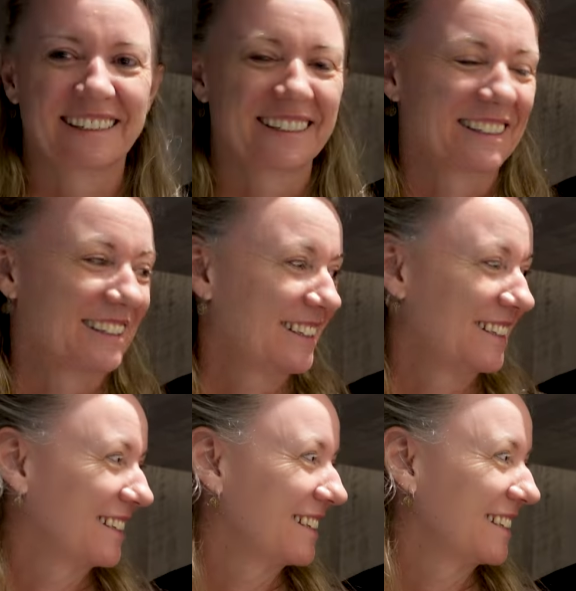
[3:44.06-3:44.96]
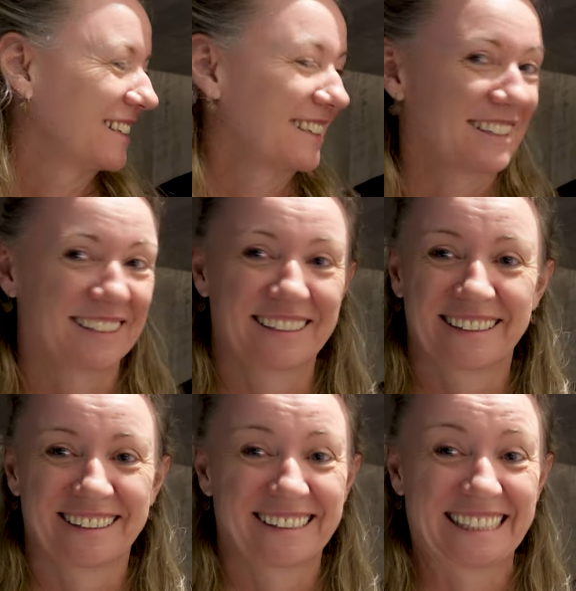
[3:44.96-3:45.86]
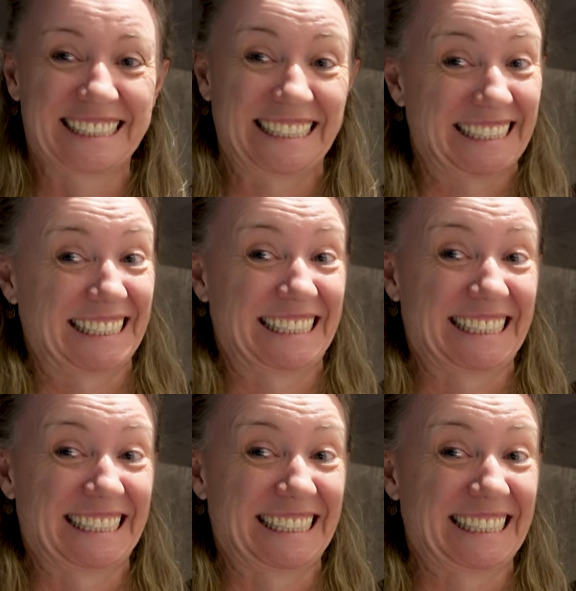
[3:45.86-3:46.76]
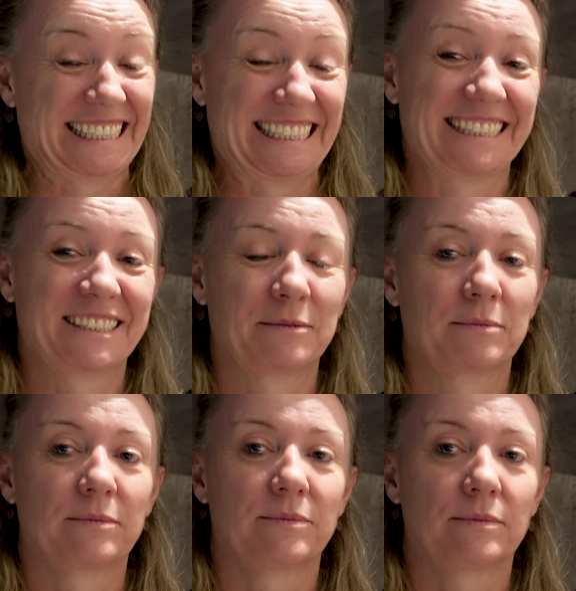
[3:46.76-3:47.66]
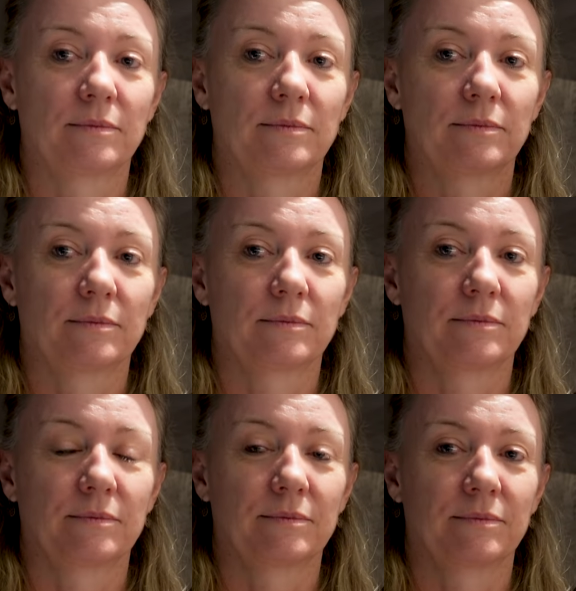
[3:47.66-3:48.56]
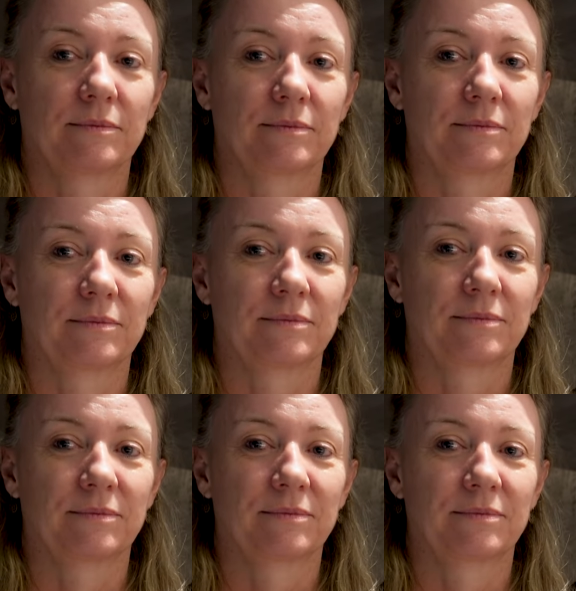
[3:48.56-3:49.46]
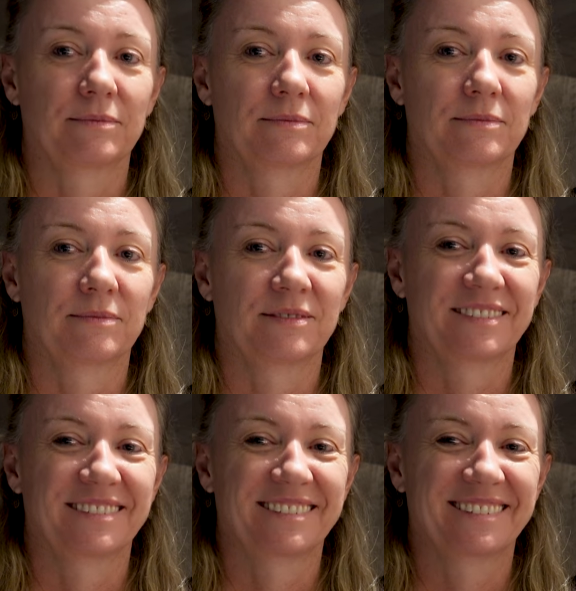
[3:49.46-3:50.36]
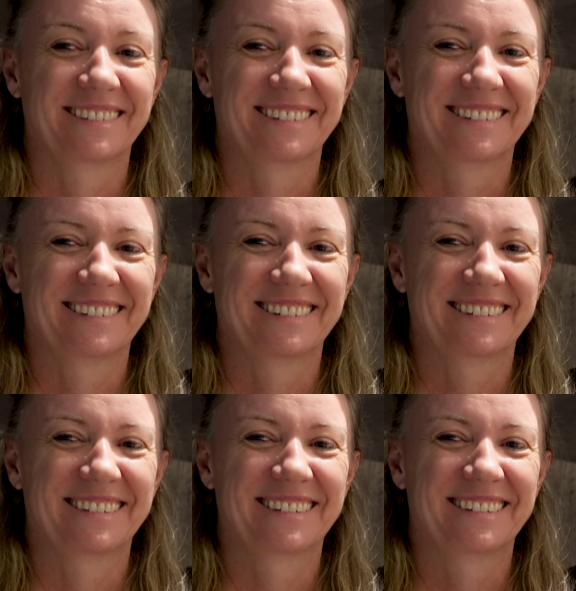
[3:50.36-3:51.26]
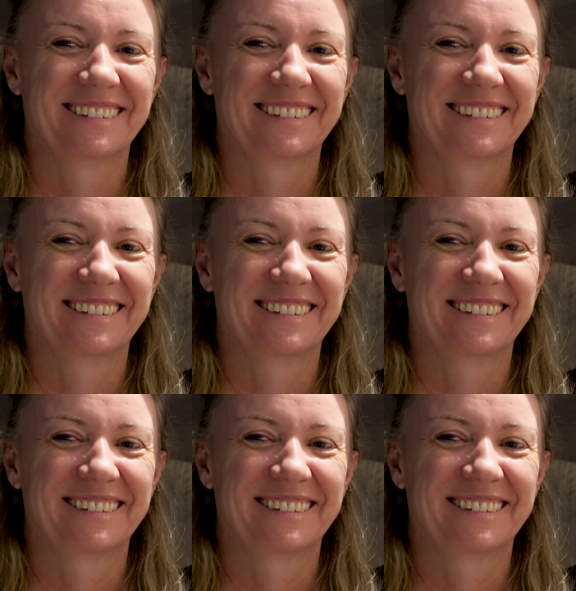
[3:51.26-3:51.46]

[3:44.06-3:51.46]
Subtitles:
The person shown says nothing.